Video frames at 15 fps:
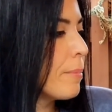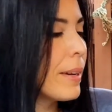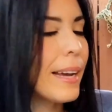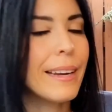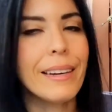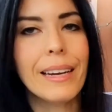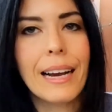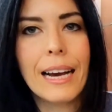
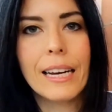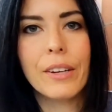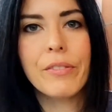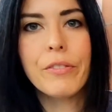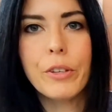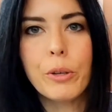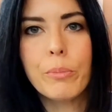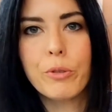any kind of
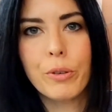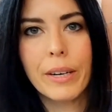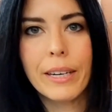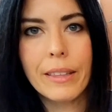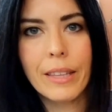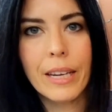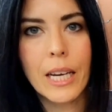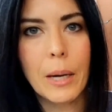fumes or
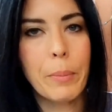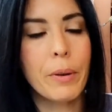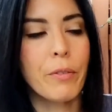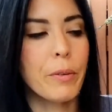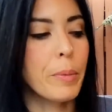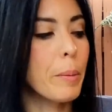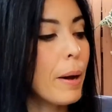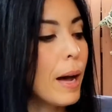anything coming
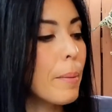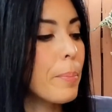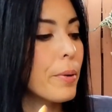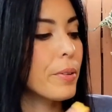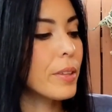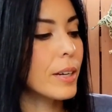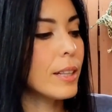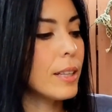from the pop or
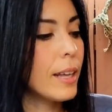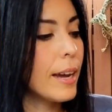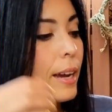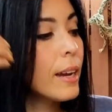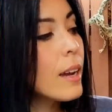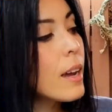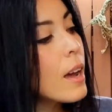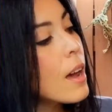the clay,